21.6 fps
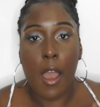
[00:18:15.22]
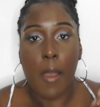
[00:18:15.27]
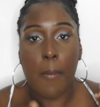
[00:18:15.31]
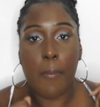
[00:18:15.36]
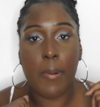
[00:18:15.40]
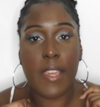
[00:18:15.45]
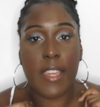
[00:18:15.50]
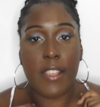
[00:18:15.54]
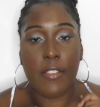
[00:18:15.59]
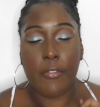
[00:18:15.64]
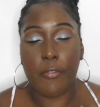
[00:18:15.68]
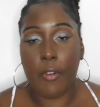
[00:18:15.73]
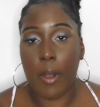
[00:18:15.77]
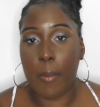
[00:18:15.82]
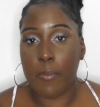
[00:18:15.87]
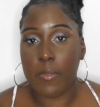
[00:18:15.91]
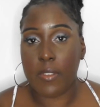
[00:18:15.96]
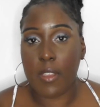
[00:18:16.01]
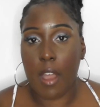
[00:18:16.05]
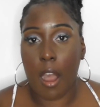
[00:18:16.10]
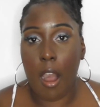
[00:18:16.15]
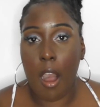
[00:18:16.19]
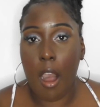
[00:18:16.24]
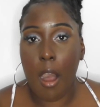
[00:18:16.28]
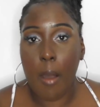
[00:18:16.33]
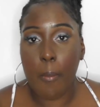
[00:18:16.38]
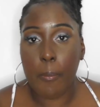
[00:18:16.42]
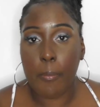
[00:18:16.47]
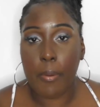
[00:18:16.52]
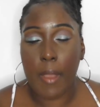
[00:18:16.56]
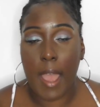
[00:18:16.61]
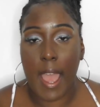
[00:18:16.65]
Please thumbs
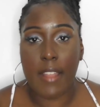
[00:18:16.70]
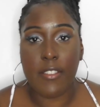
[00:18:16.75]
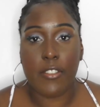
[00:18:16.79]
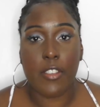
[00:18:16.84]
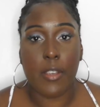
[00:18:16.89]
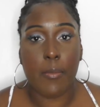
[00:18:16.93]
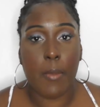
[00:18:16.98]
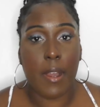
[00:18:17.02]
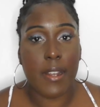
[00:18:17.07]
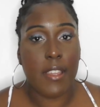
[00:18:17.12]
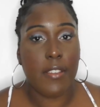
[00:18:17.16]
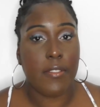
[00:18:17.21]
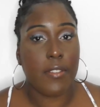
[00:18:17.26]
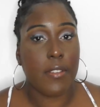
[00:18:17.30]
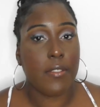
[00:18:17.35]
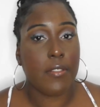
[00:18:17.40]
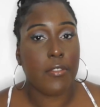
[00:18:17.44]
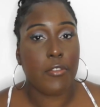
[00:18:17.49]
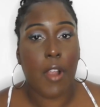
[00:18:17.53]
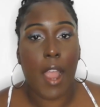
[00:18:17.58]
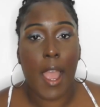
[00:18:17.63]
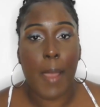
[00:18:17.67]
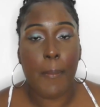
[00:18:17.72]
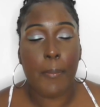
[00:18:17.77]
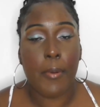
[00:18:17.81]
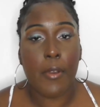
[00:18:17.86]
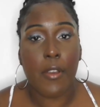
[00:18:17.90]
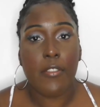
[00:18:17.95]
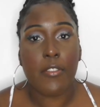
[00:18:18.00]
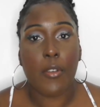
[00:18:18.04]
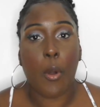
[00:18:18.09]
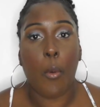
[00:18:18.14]
up. And to my new
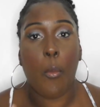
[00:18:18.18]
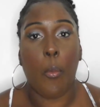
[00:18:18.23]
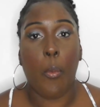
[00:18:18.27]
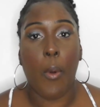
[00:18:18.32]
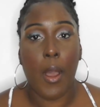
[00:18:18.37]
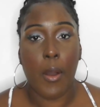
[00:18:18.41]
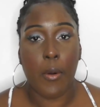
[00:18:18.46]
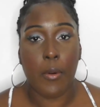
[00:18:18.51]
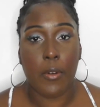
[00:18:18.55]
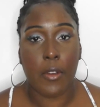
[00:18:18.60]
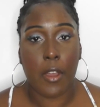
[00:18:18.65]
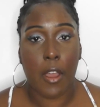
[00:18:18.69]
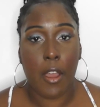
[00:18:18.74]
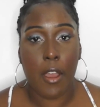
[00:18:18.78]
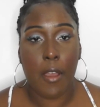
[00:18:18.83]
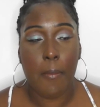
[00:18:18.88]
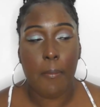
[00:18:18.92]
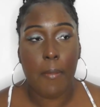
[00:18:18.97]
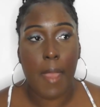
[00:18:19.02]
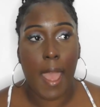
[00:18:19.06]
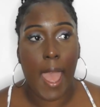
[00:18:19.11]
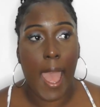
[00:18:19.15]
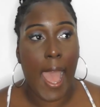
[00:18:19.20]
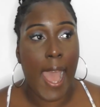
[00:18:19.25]
subscribers, welcome.